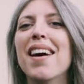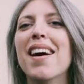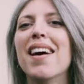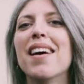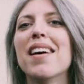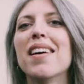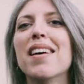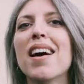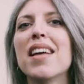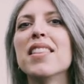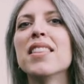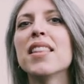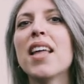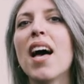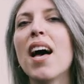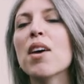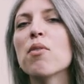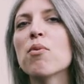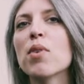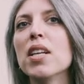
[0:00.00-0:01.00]
And
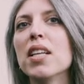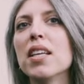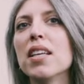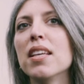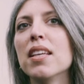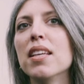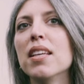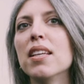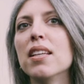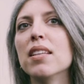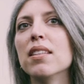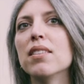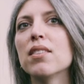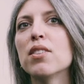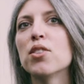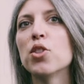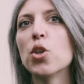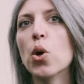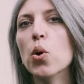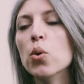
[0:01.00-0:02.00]
that really
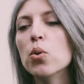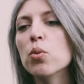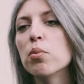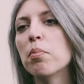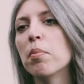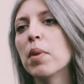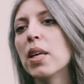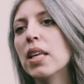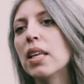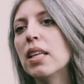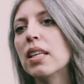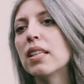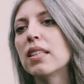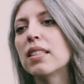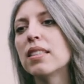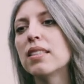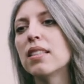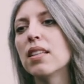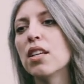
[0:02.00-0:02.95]
told me,